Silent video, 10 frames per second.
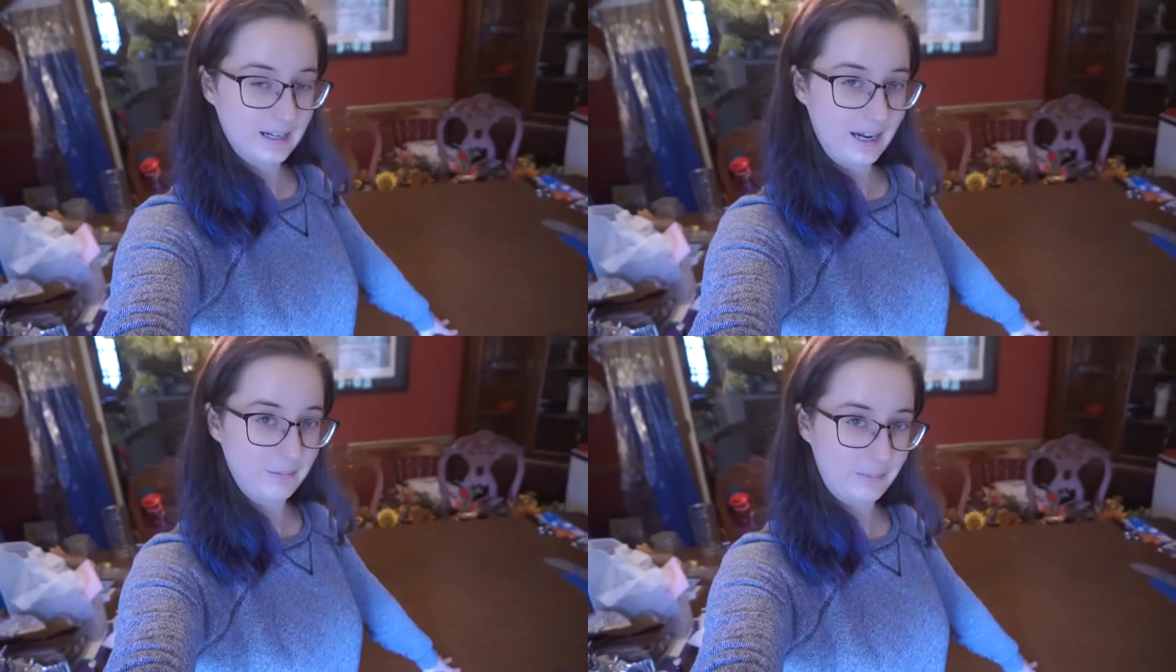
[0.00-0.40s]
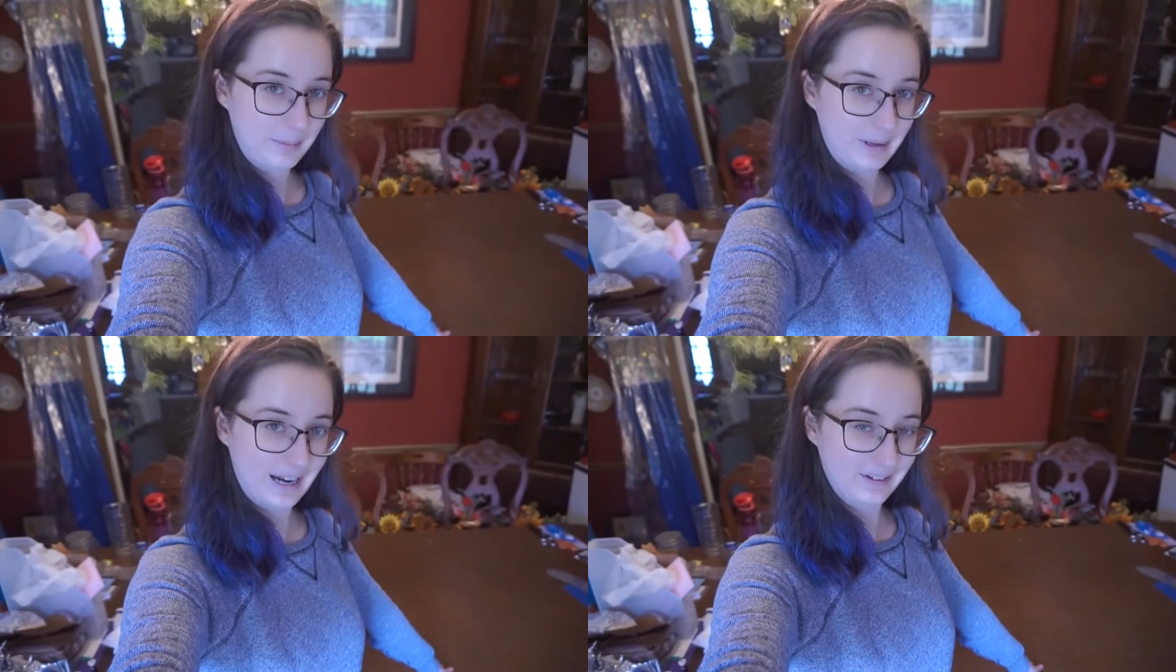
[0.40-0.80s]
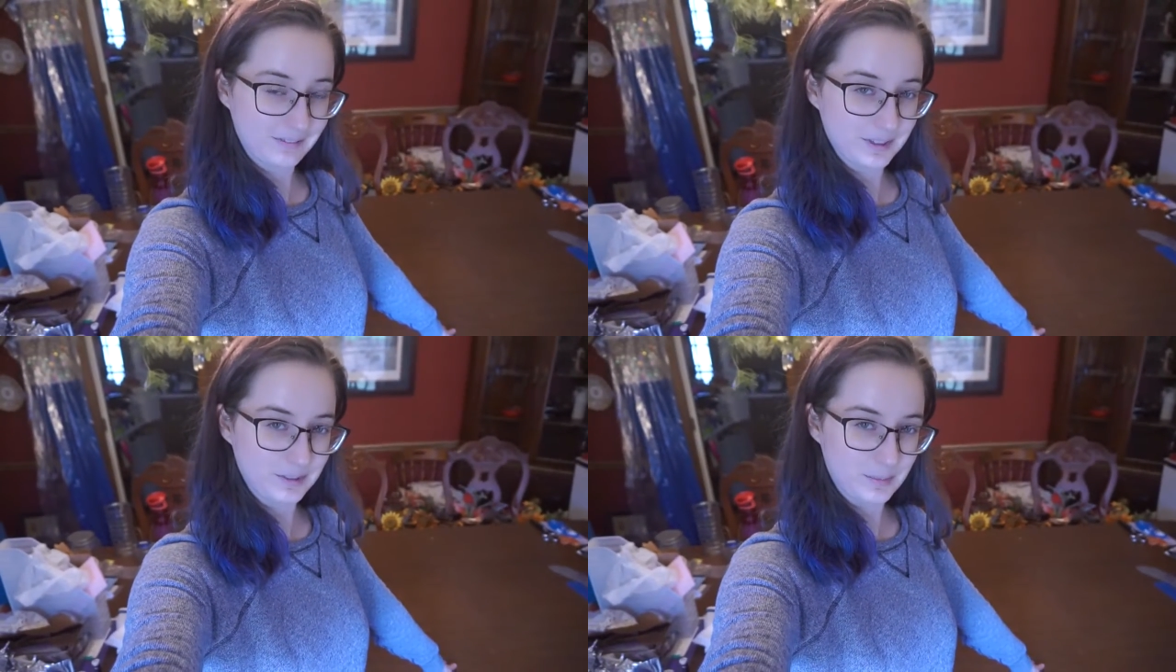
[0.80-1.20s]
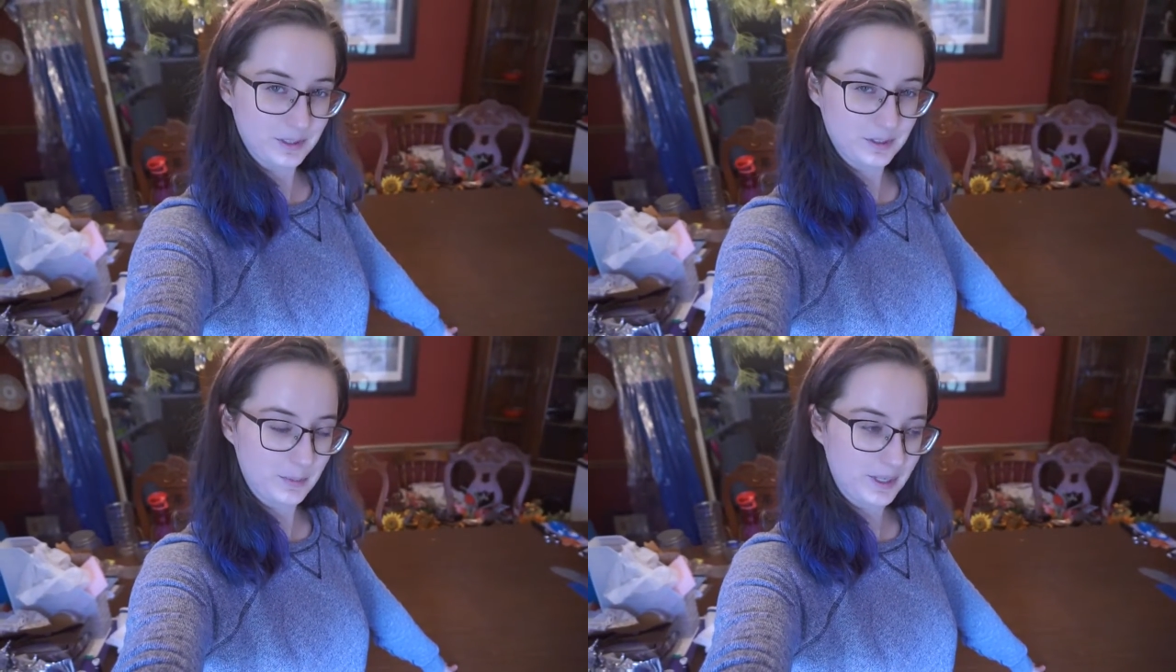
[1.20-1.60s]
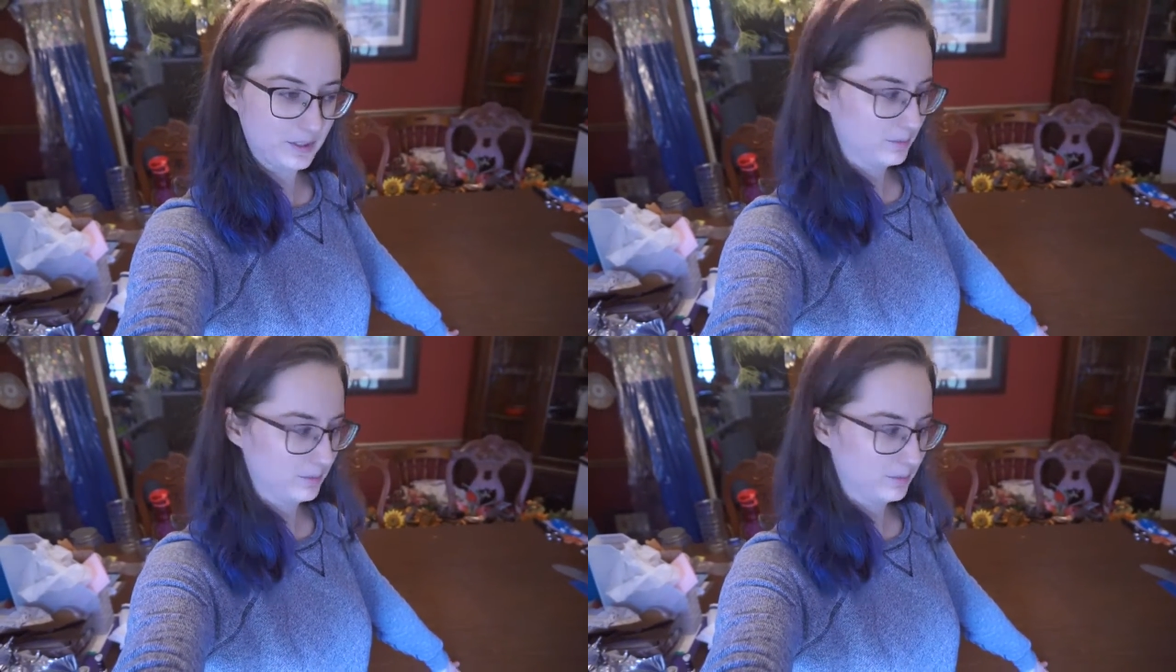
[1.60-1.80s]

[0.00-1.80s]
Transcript: I had maybe half this much space